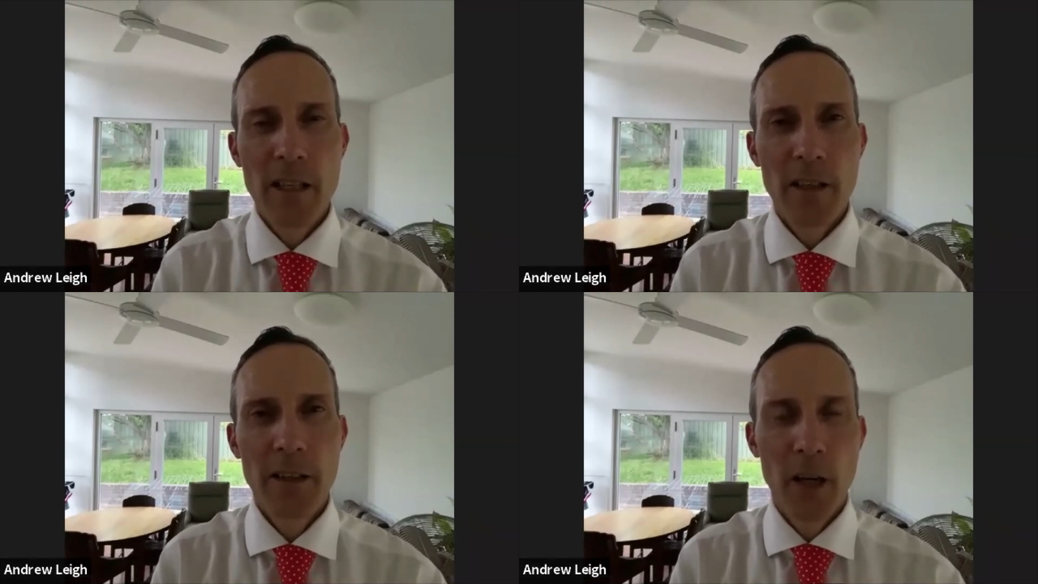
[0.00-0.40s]

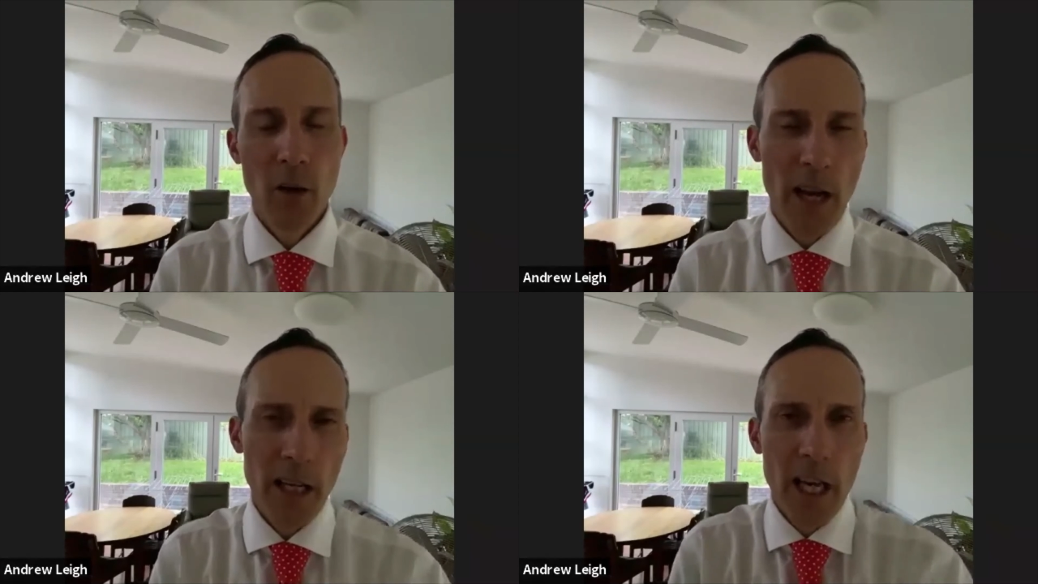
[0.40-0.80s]

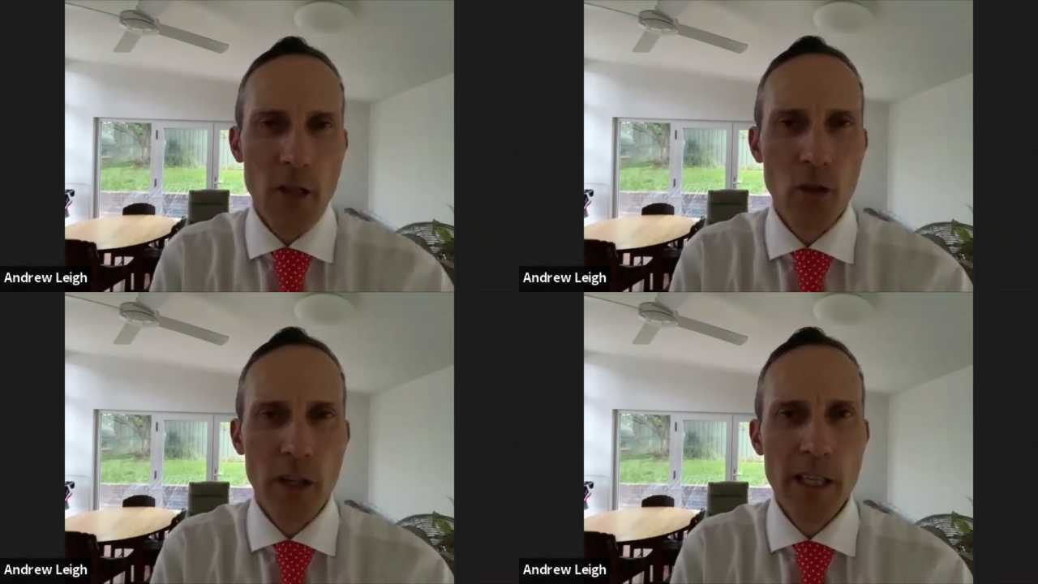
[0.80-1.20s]
there are
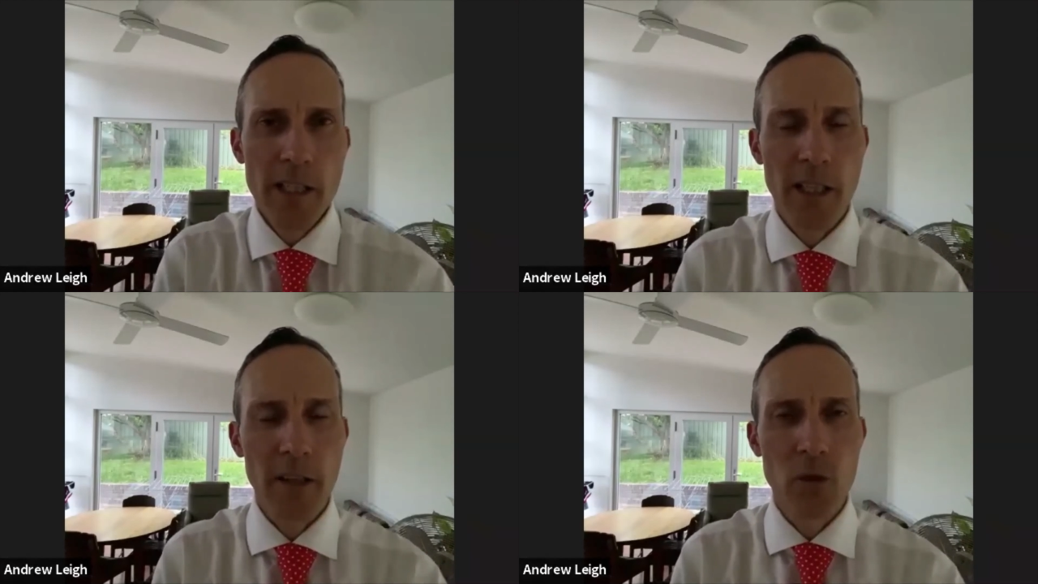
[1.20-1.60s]

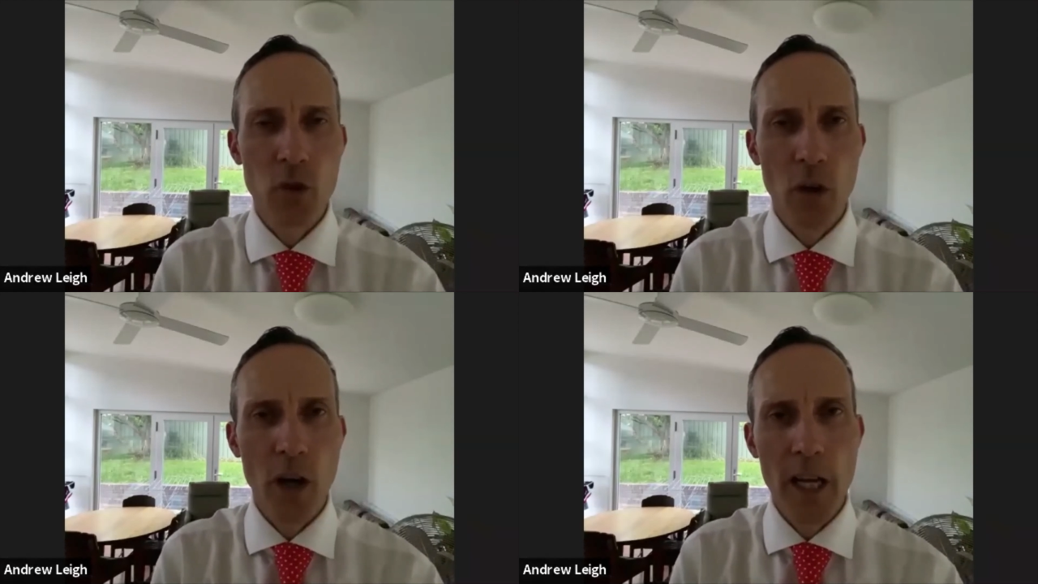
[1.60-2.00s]
countries that have
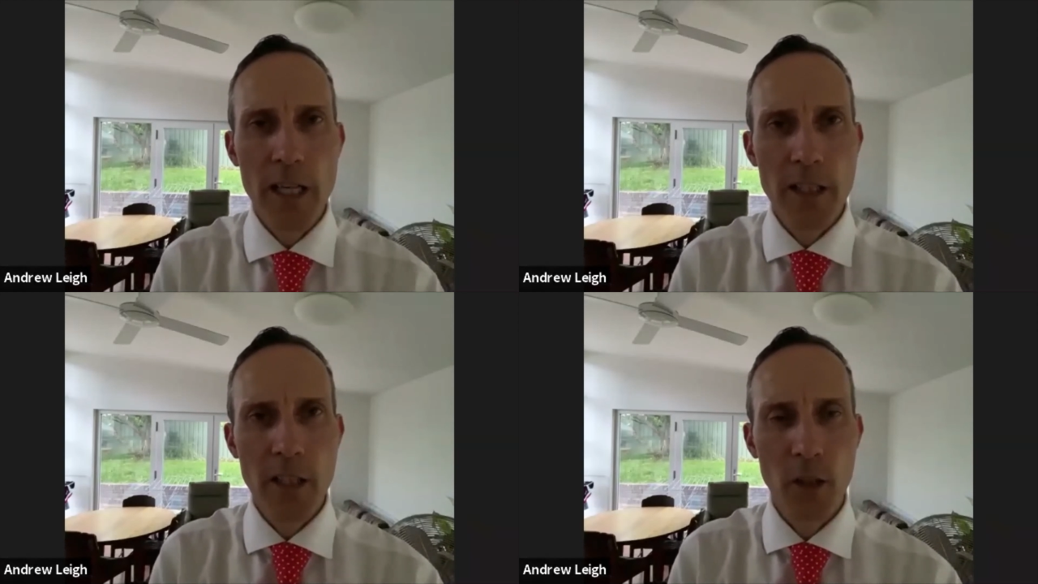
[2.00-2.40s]

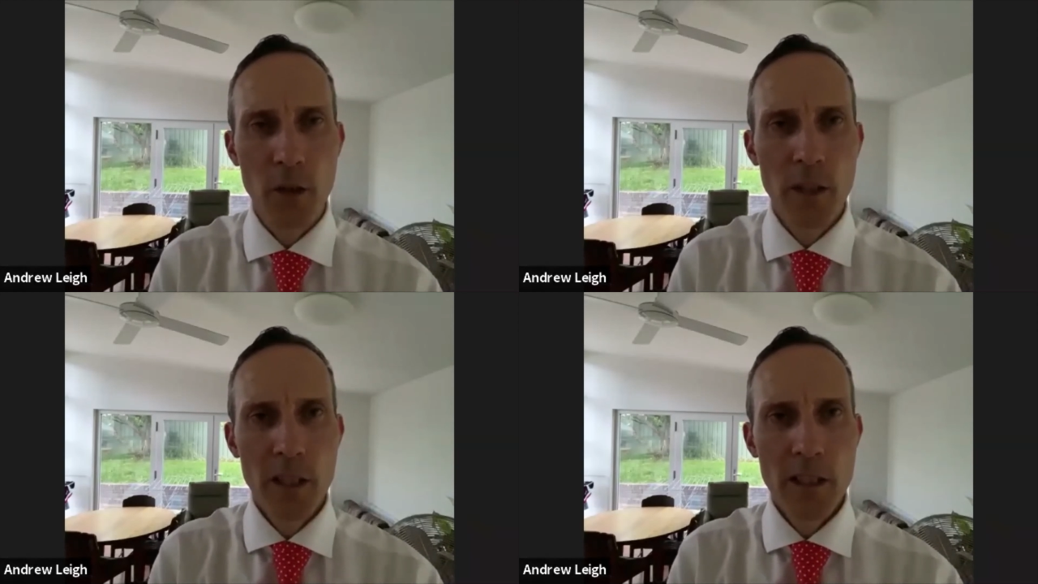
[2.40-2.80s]
tried to